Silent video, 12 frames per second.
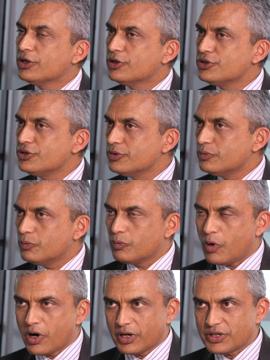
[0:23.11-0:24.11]
Could you
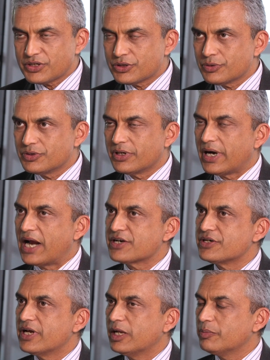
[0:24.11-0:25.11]
walk us through the
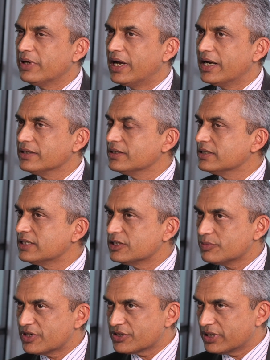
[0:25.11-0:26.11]
rationale behind this,
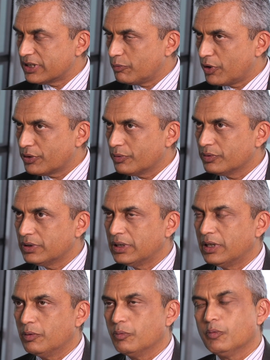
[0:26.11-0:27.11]
especially what,
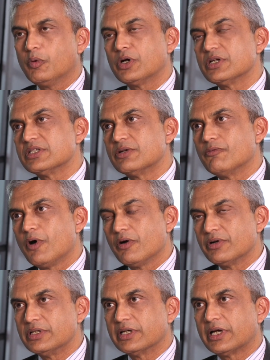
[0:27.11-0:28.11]
uh, what is
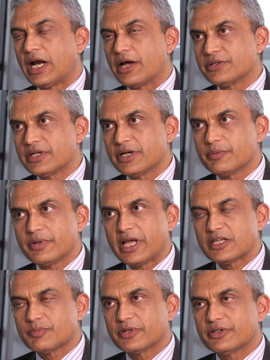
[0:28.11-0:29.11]
involved in the cryotherapy
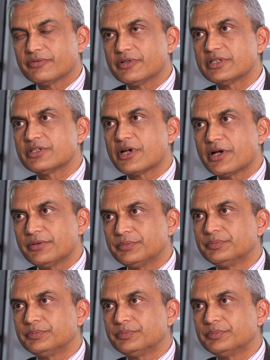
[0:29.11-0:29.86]
aspect of this trial?